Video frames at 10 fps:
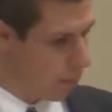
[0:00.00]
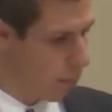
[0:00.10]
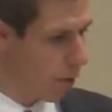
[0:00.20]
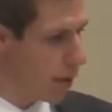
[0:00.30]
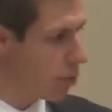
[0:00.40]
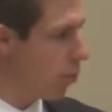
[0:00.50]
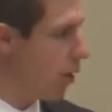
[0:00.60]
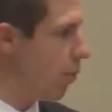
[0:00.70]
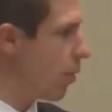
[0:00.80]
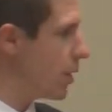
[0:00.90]
What is
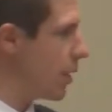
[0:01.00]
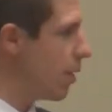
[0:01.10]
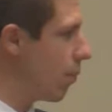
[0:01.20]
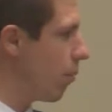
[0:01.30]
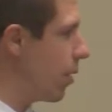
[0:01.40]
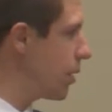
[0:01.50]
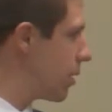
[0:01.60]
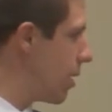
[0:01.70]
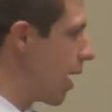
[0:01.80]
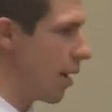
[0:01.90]
one and what is, it, what is
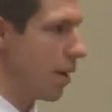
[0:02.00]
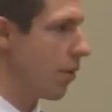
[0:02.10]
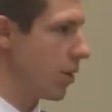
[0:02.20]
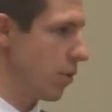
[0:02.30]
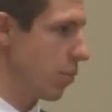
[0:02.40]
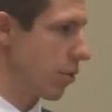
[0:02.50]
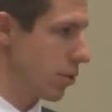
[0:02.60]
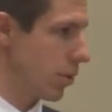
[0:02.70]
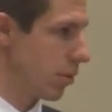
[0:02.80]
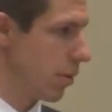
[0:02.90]
not a divisive
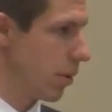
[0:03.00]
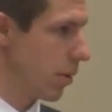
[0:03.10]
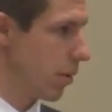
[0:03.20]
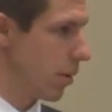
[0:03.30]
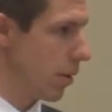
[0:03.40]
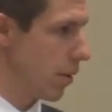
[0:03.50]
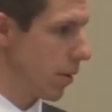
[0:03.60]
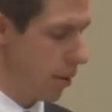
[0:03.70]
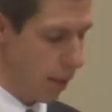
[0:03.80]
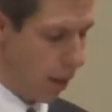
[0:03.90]
person?
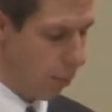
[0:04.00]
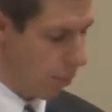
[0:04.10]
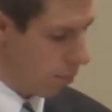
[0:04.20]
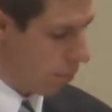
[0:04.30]
that